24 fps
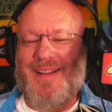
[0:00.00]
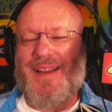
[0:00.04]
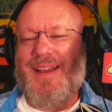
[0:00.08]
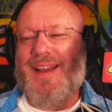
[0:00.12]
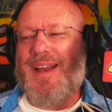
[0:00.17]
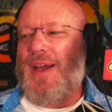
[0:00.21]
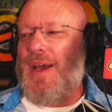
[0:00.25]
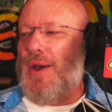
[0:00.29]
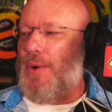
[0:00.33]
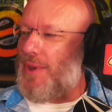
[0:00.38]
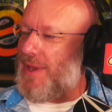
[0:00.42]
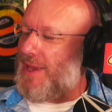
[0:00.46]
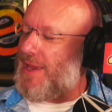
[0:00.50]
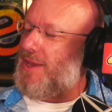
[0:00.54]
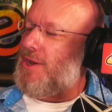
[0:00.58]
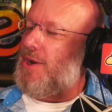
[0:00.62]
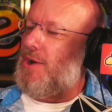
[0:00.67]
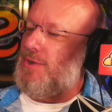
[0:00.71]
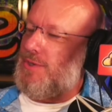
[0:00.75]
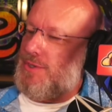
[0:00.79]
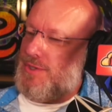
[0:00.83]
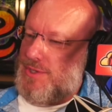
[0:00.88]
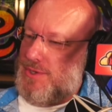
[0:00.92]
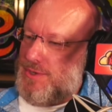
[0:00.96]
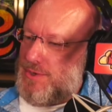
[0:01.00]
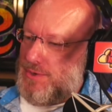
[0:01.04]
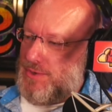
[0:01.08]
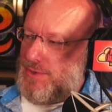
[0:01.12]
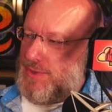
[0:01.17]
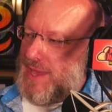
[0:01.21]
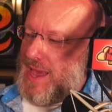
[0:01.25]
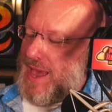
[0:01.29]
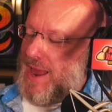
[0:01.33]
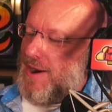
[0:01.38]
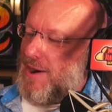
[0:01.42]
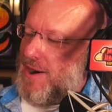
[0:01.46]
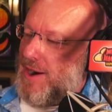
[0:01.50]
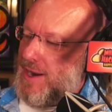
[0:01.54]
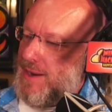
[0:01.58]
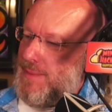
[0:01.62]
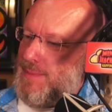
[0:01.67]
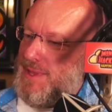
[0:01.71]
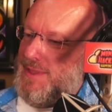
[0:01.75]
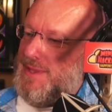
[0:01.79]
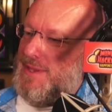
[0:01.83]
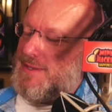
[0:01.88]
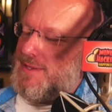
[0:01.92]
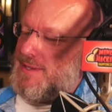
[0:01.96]
Well, it goes to that
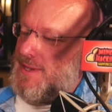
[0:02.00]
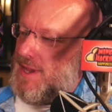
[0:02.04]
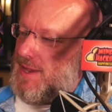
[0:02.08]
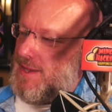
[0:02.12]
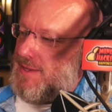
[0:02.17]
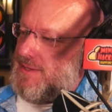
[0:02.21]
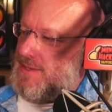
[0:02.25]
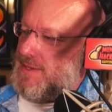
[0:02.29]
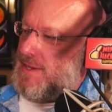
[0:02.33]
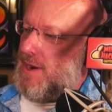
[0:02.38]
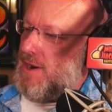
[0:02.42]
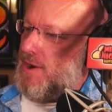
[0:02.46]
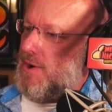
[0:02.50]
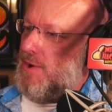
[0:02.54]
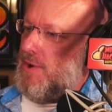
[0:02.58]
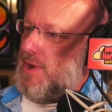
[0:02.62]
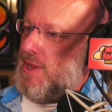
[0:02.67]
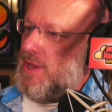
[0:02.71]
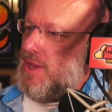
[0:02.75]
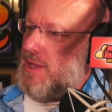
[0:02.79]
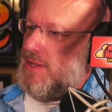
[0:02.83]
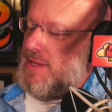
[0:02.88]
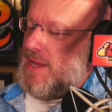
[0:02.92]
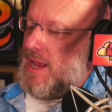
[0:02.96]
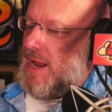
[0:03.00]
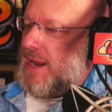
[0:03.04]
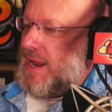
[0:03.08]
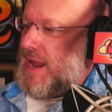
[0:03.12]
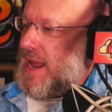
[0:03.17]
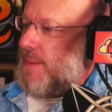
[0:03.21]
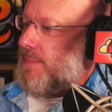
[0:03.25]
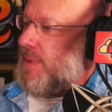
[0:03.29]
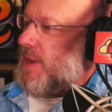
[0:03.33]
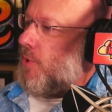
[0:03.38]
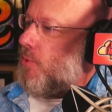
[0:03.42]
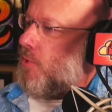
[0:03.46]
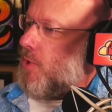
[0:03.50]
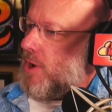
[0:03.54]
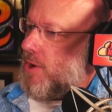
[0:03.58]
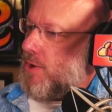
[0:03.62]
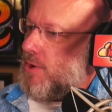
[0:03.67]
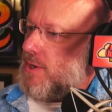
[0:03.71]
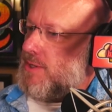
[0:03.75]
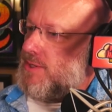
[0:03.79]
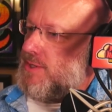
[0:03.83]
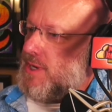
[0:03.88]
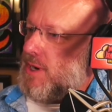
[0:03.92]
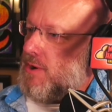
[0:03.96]
argument that says, it can't be a 1 or
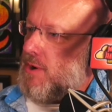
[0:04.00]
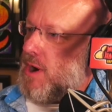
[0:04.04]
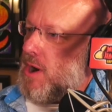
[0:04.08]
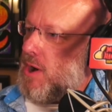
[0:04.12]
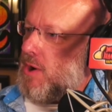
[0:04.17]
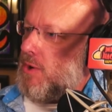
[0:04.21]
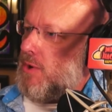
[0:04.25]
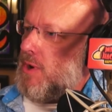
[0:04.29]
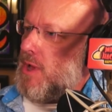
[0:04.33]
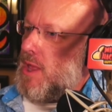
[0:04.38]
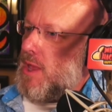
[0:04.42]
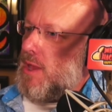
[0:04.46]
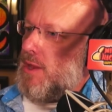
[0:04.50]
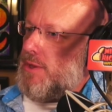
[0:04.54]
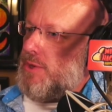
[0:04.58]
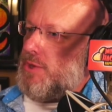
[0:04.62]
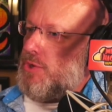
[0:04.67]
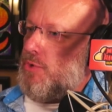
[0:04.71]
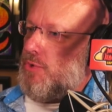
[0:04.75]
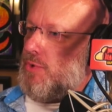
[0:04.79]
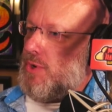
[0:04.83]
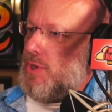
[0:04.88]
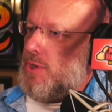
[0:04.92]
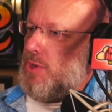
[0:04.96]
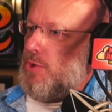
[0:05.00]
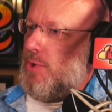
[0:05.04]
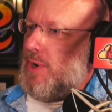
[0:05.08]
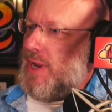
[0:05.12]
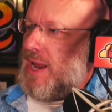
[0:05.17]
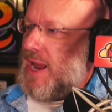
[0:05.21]
a 0. You can't.